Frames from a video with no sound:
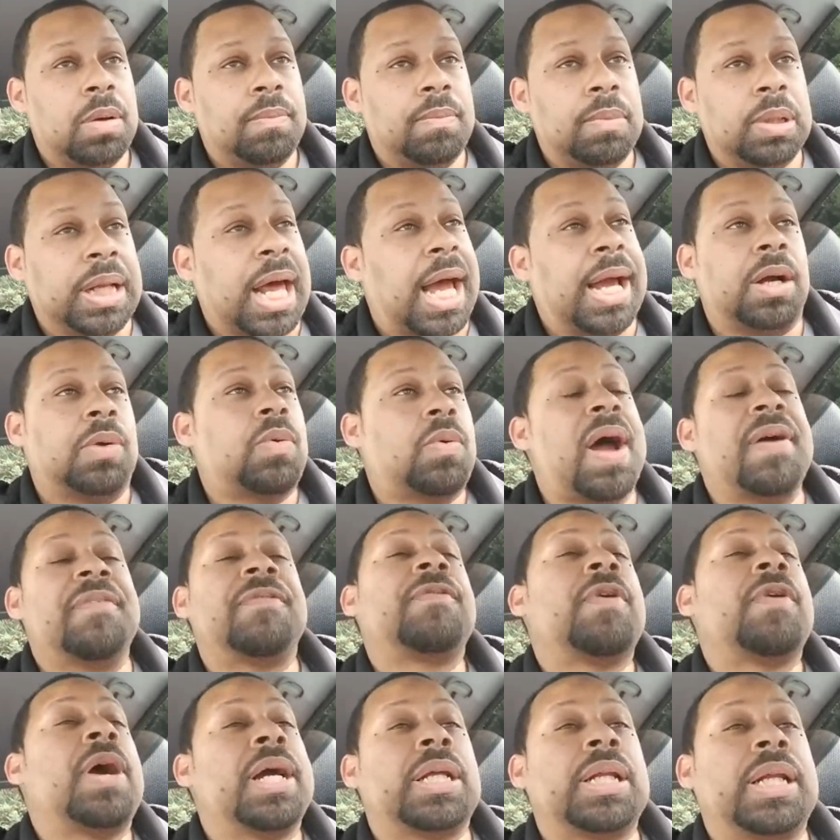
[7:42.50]
Like, quite
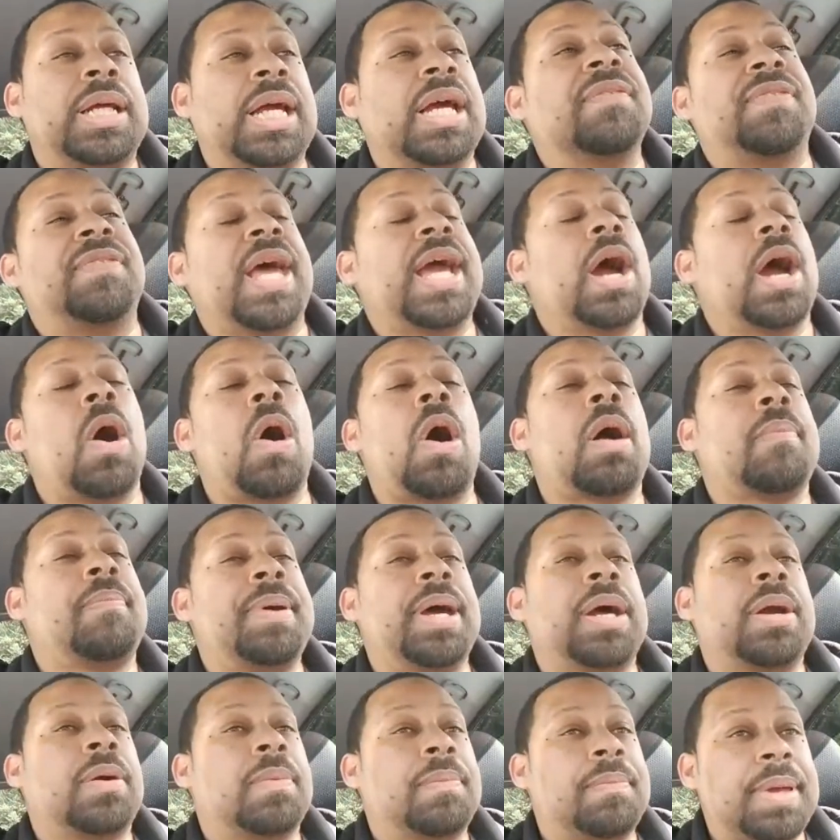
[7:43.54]
frankly, if they are
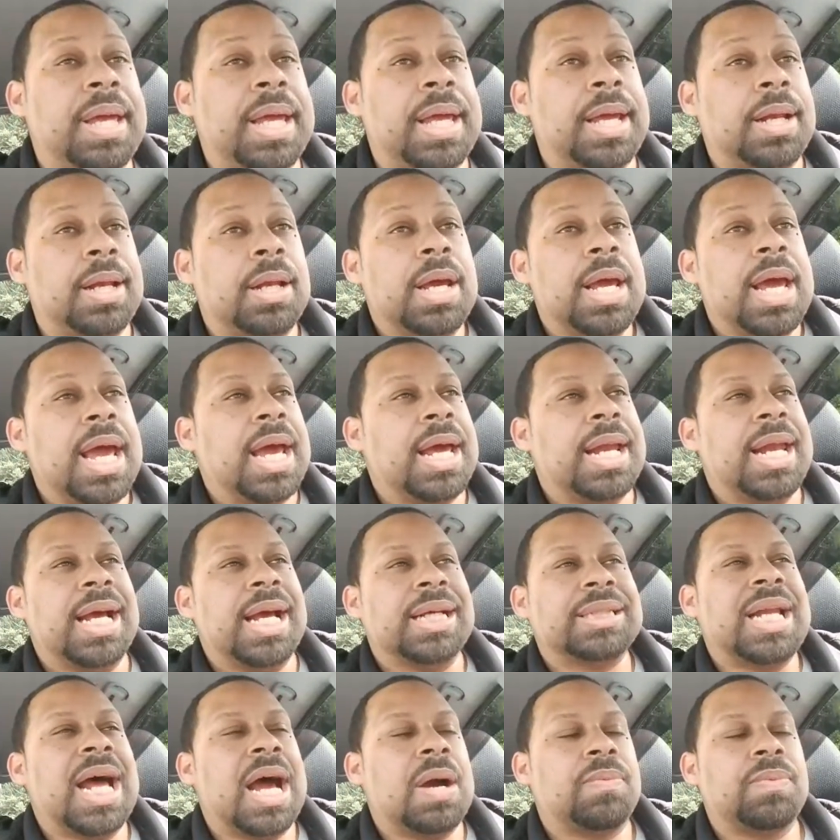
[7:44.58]
better men. And
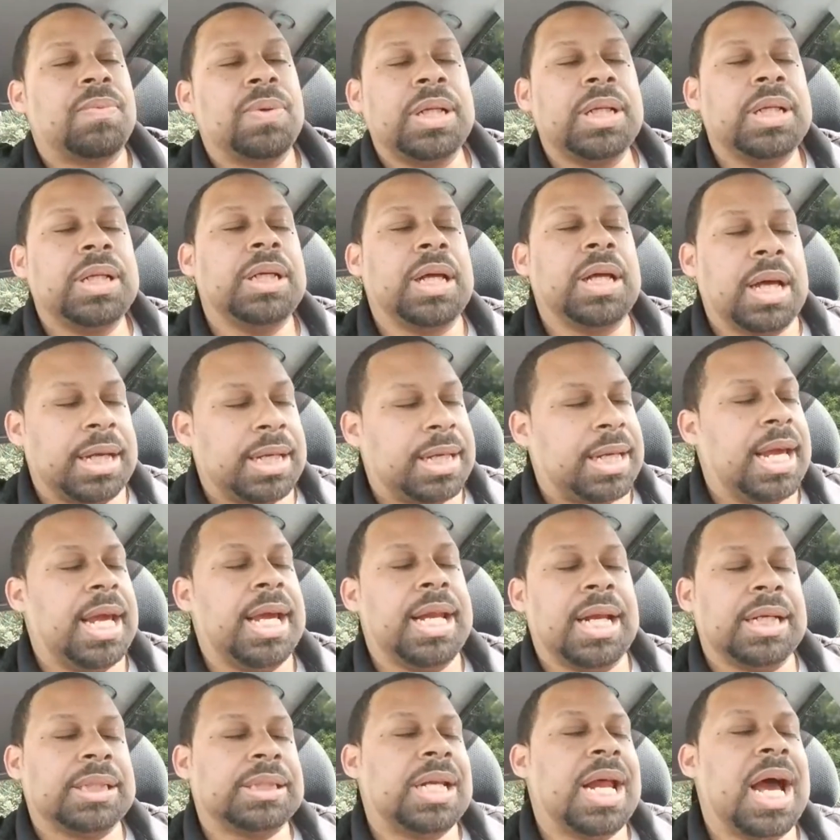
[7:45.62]
that's not really, again,
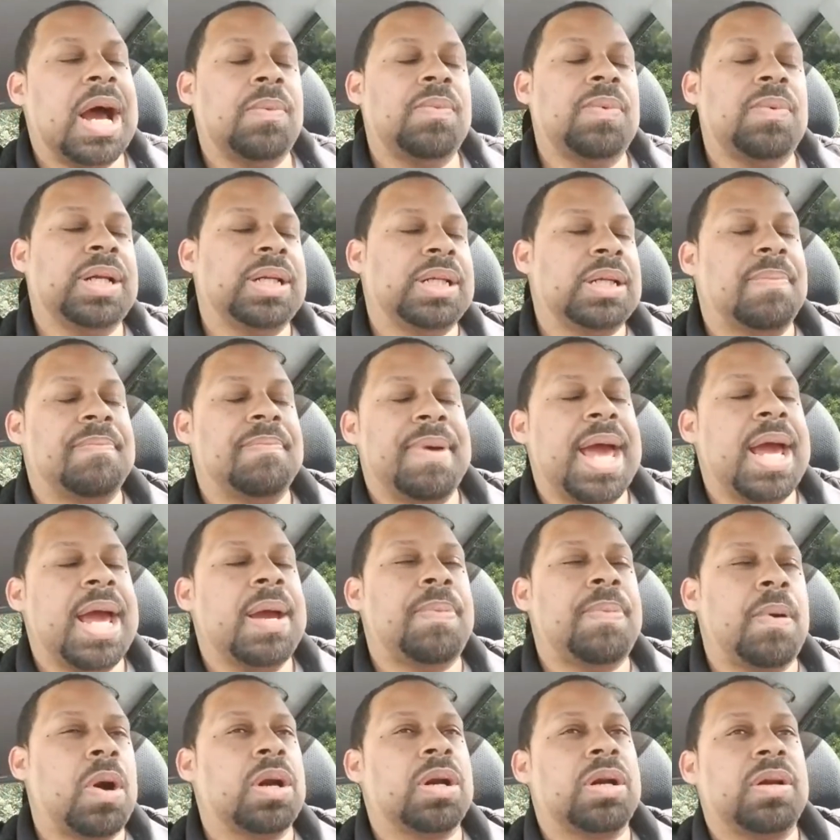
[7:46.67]
that's not what the main
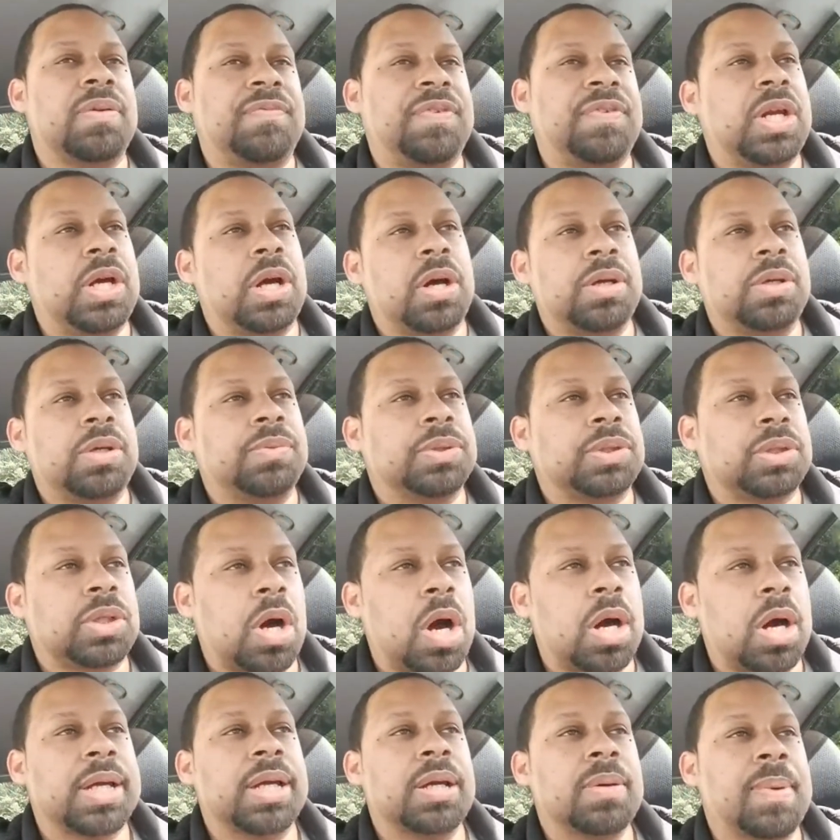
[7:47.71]
part of the video he was
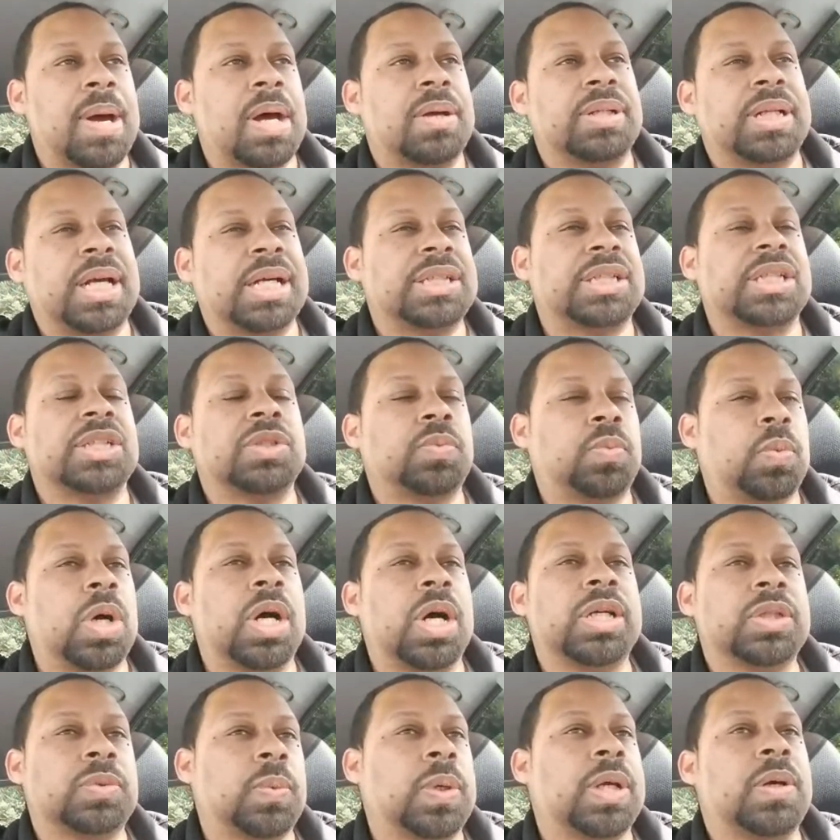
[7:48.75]
talking about. That just
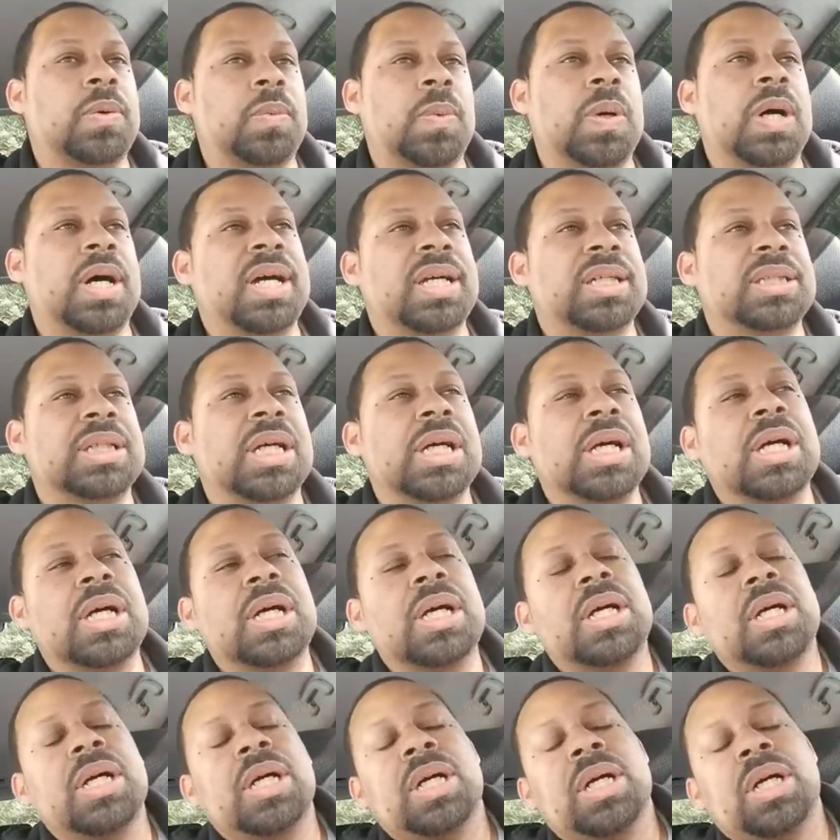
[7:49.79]
was what it was.
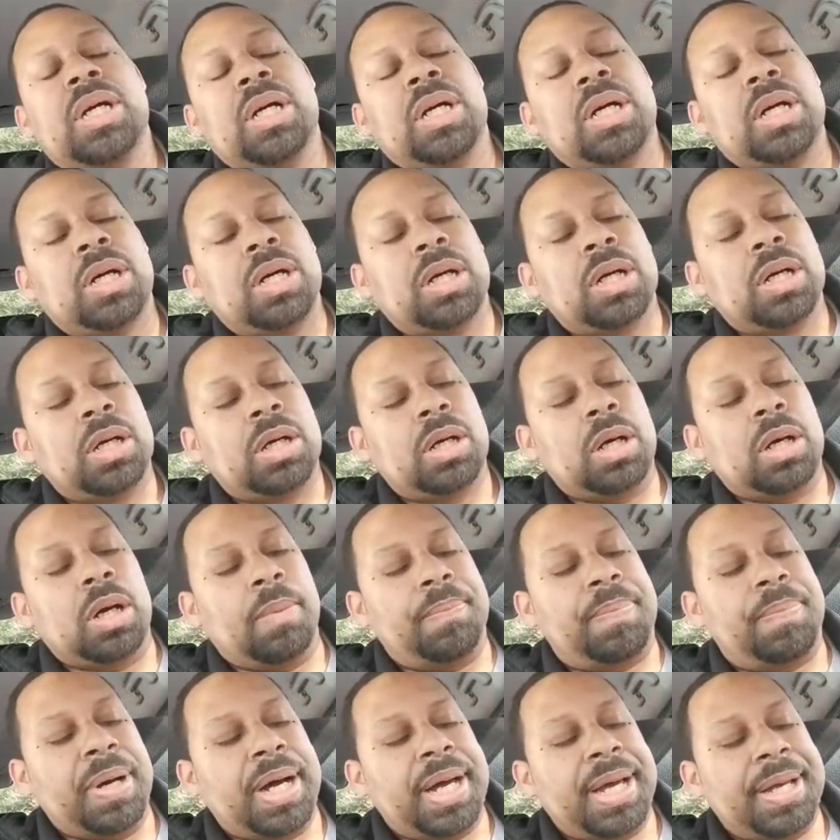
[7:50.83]

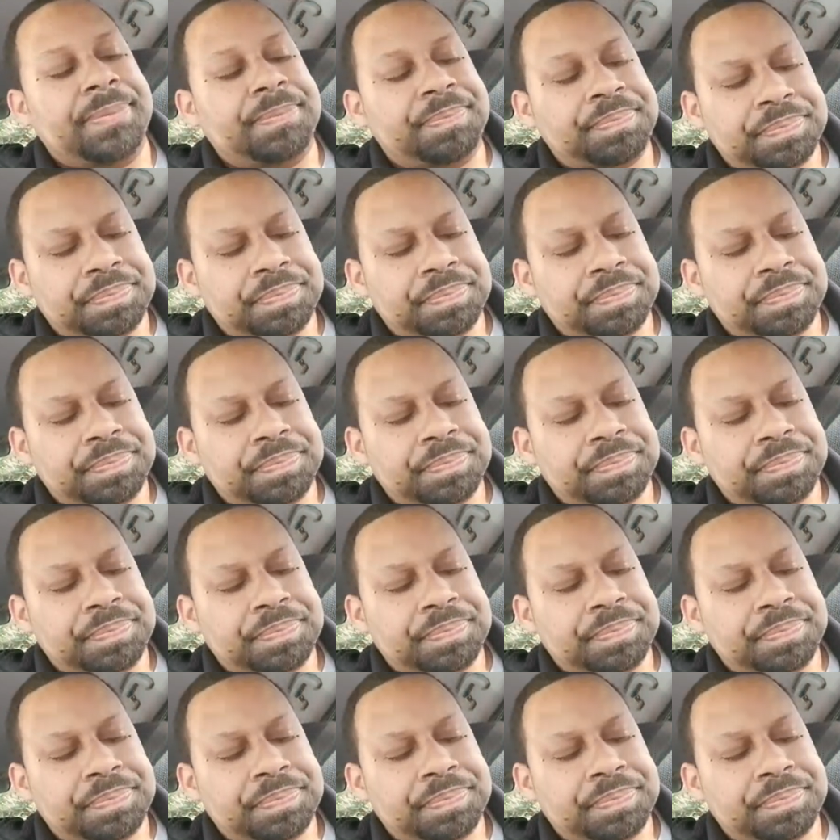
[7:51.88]
But